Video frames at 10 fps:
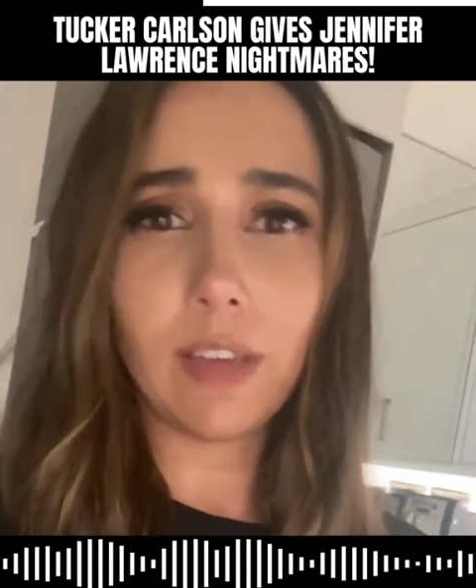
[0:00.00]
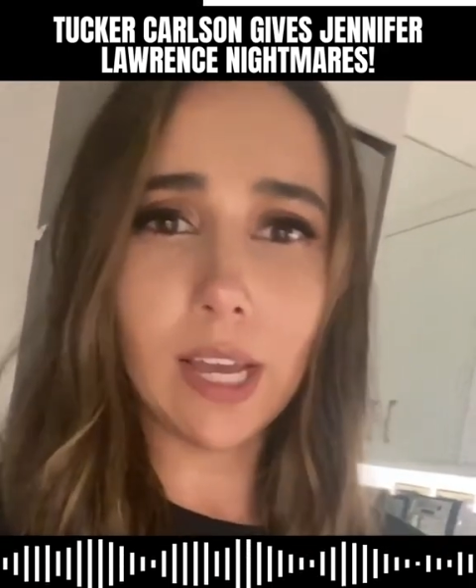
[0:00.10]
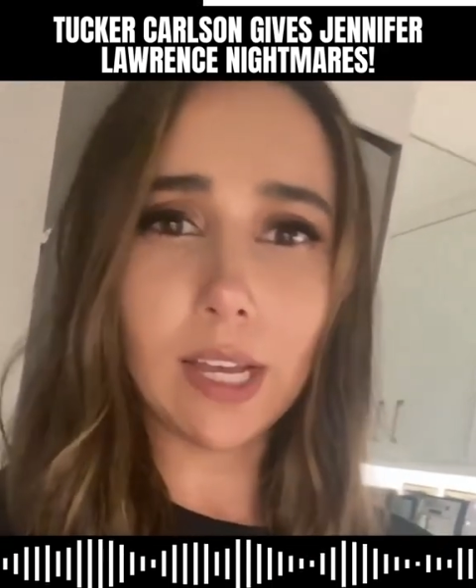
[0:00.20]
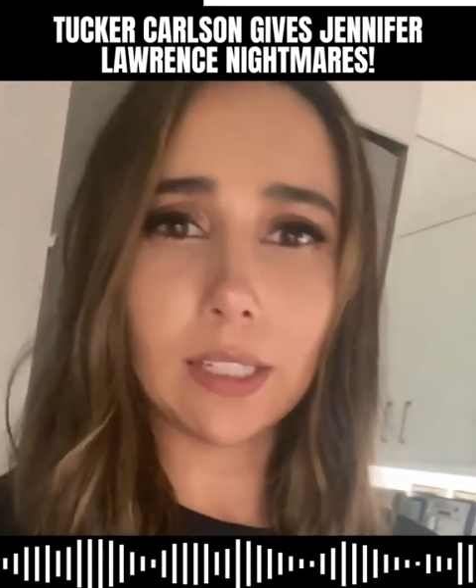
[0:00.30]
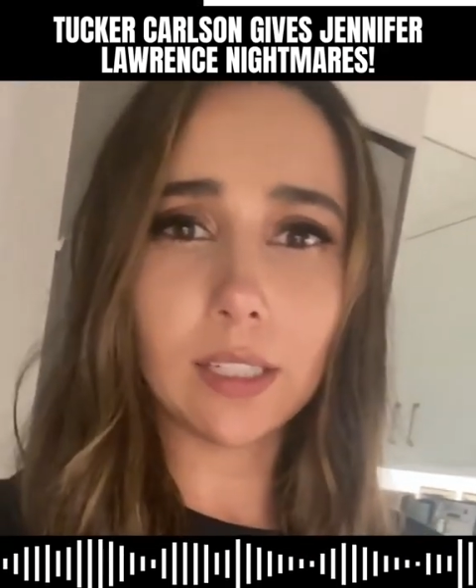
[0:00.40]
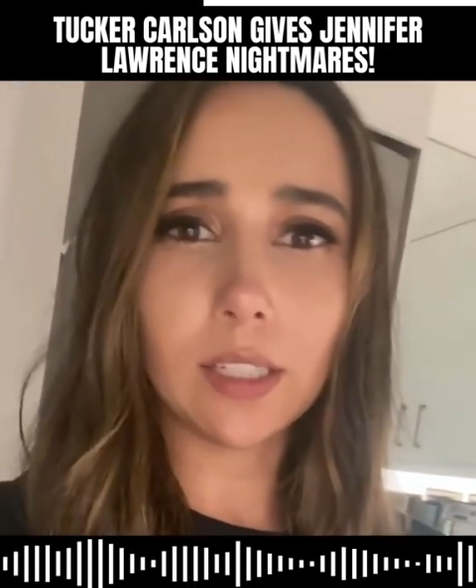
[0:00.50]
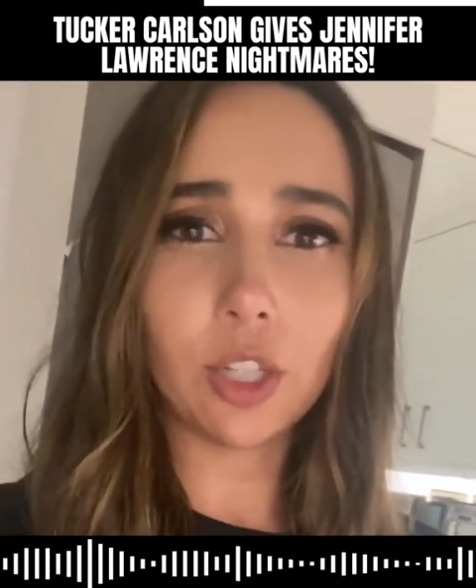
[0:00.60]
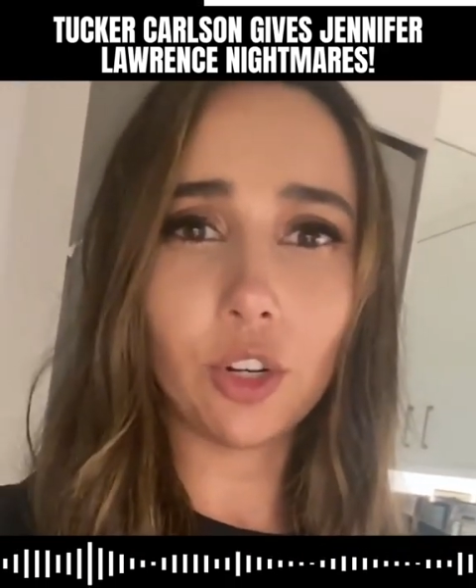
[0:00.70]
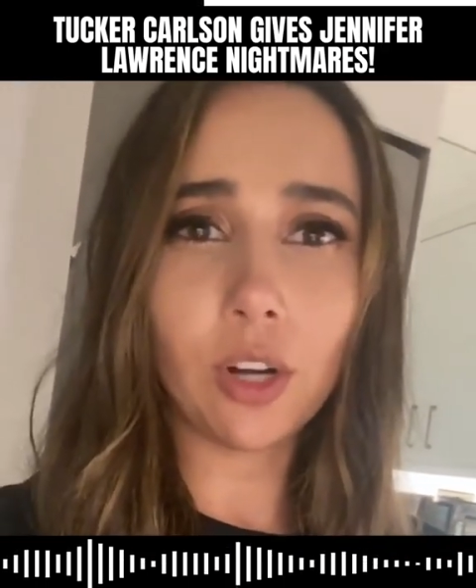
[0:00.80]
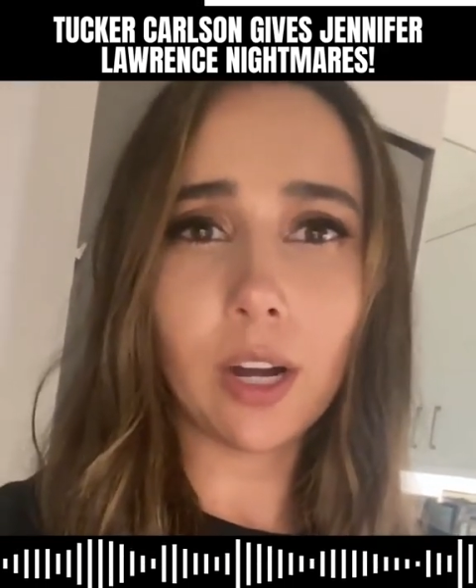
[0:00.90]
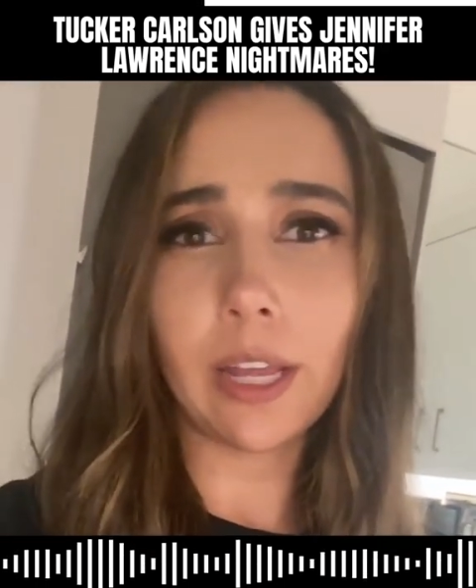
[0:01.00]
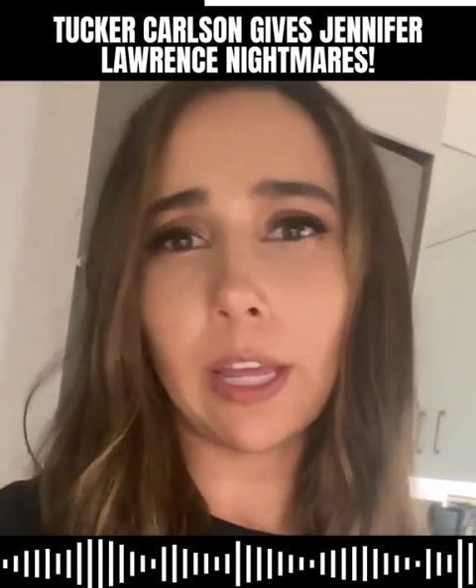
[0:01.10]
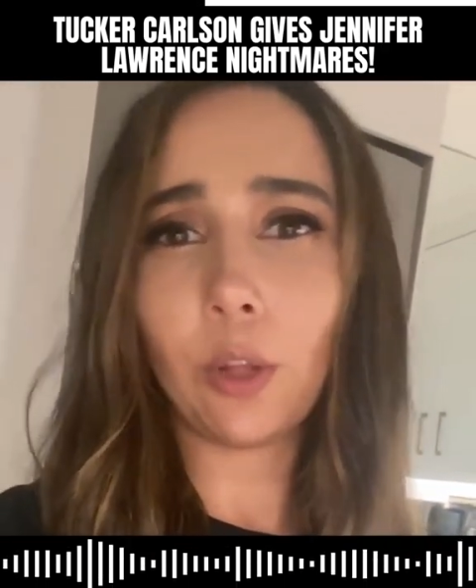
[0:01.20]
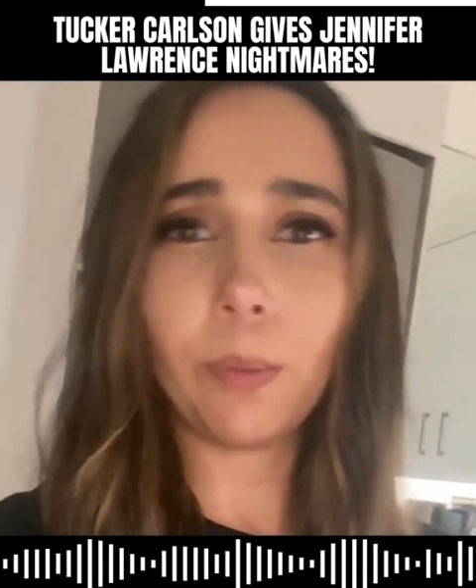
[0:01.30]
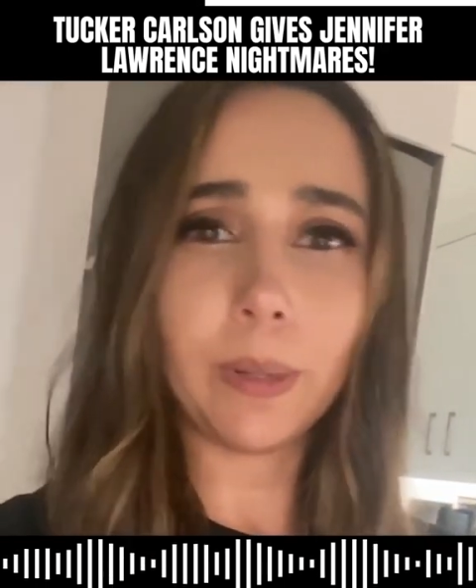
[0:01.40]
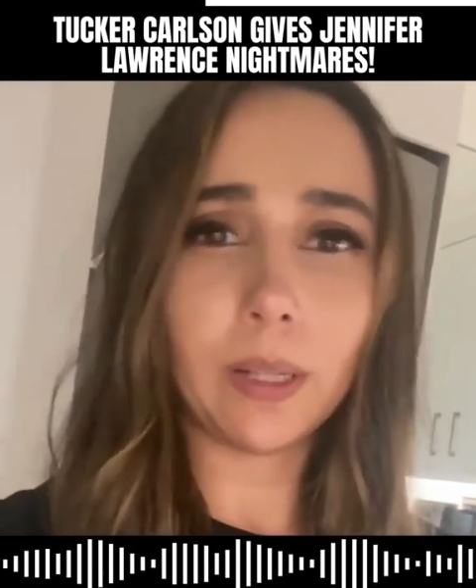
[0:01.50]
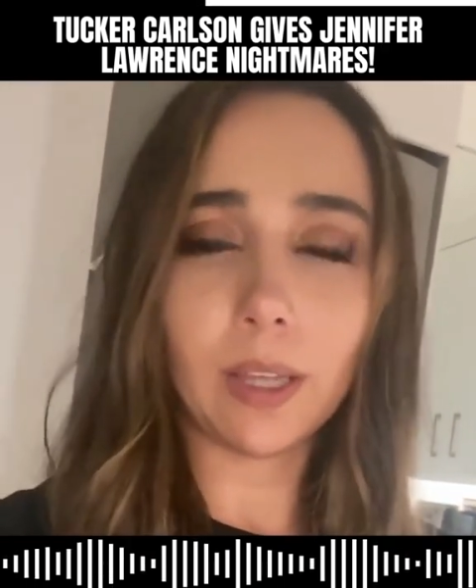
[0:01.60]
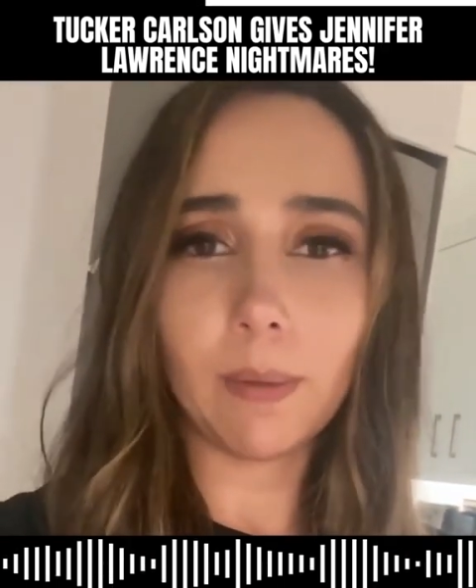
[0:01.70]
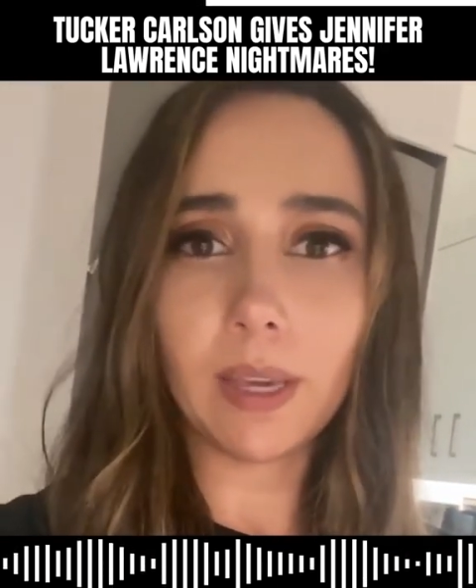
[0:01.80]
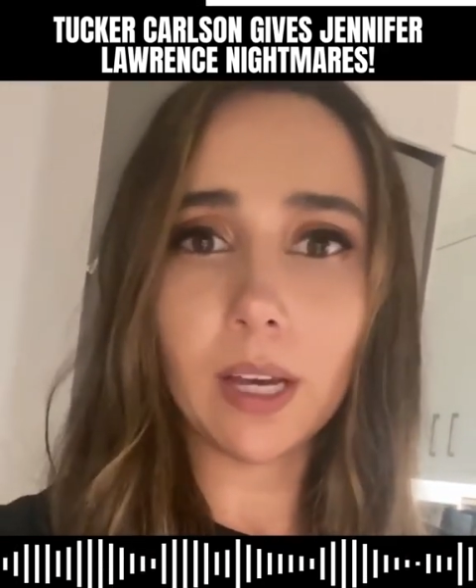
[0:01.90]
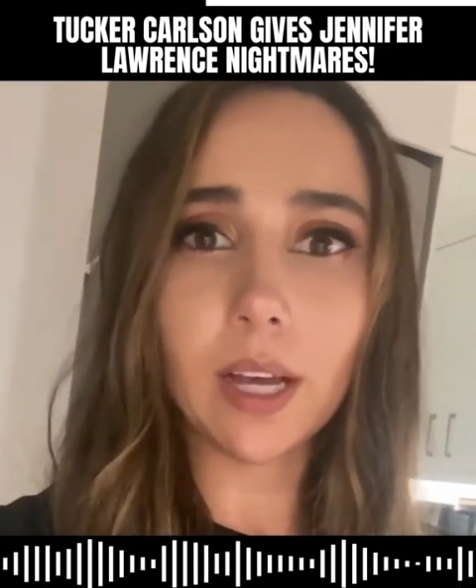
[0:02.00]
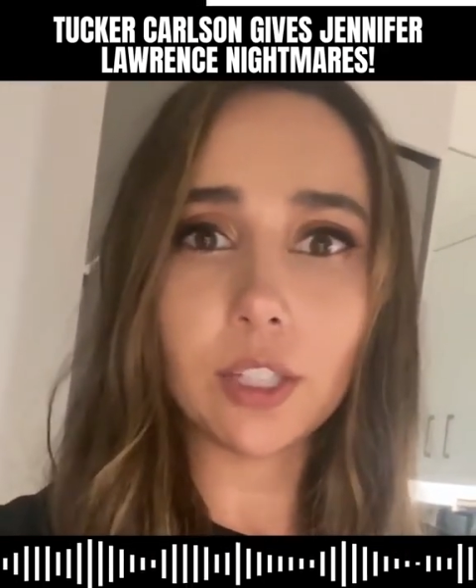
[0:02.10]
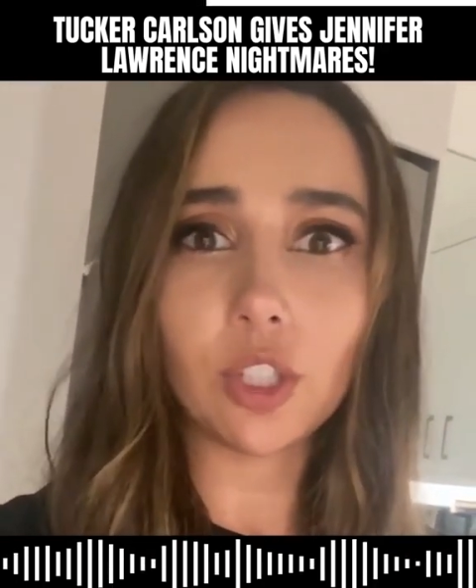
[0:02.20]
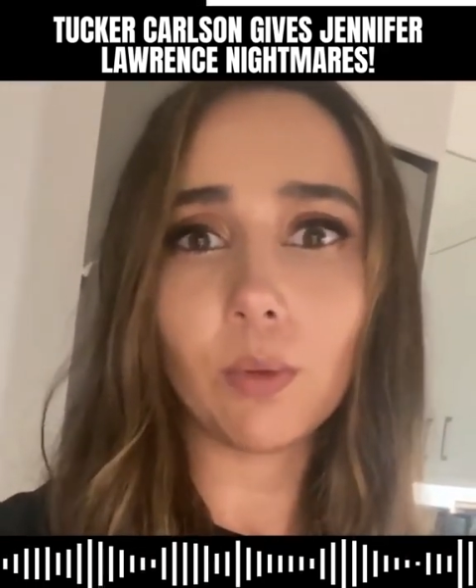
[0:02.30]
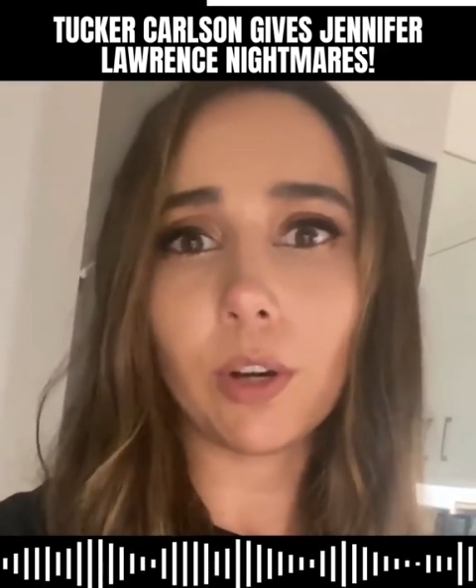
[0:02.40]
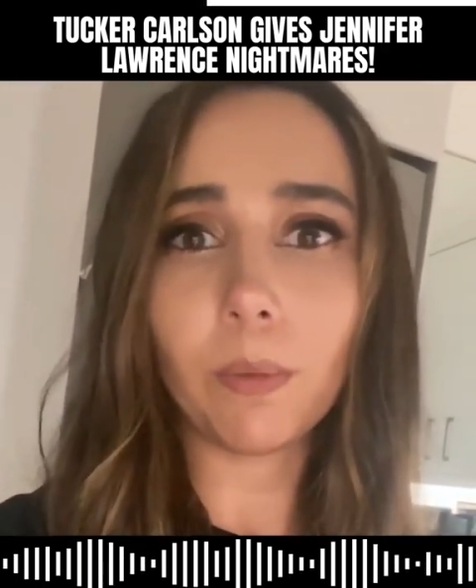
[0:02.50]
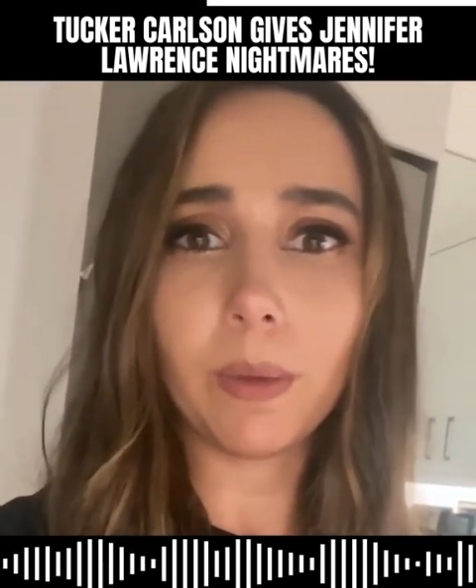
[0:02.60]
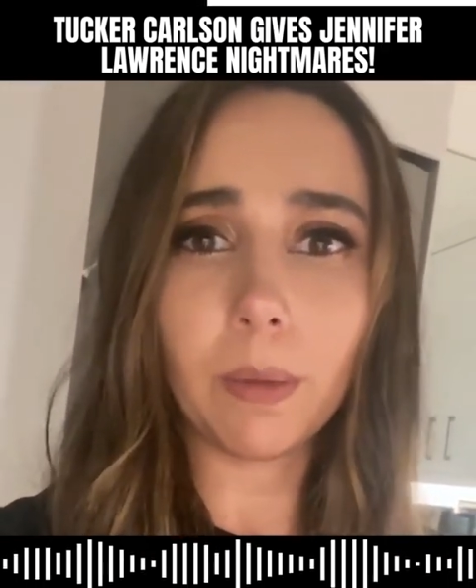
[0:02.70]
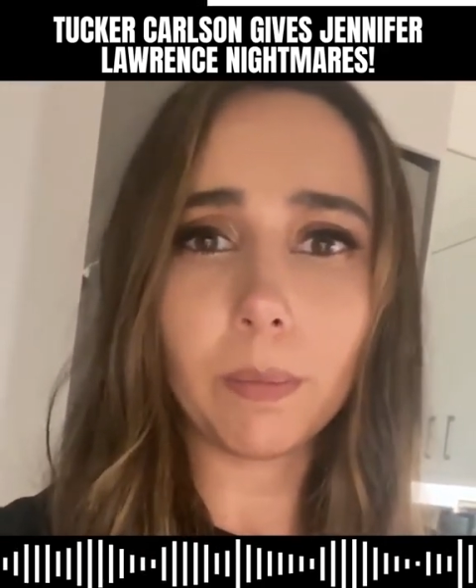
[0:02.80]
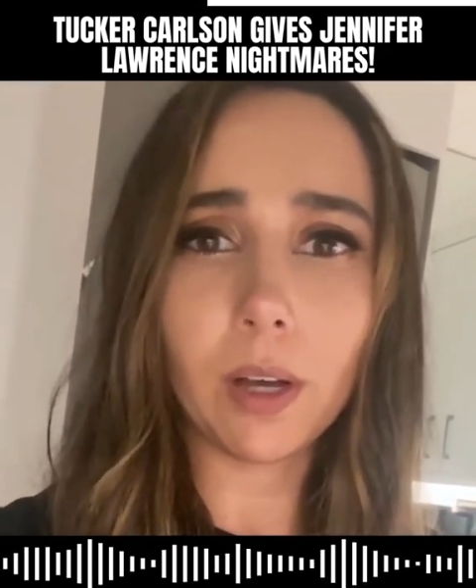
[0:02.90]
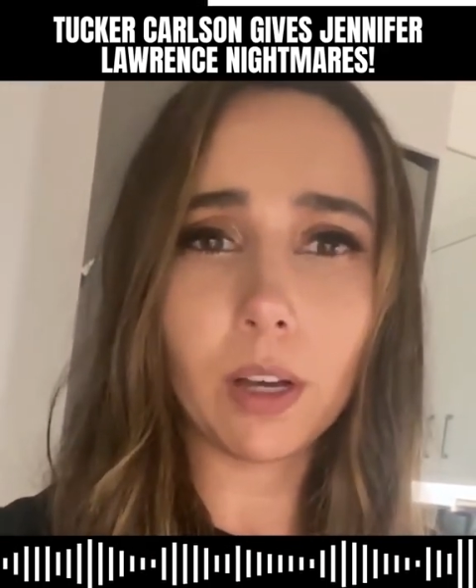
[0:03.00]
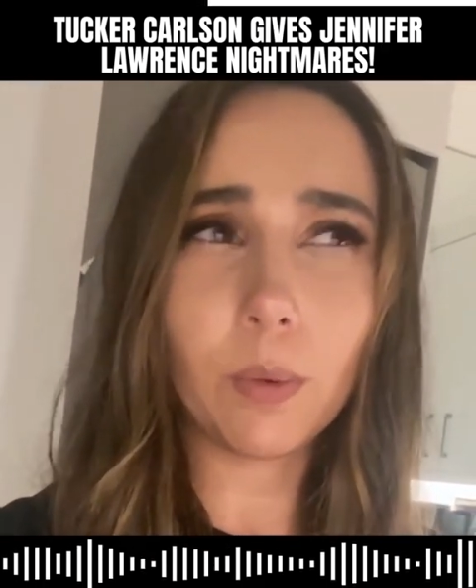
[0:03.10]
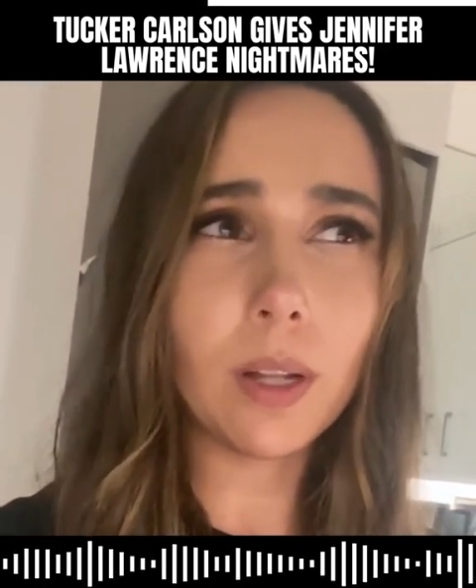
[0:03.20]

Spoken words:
Vance, you're not a hillbilly because you wrote a big book.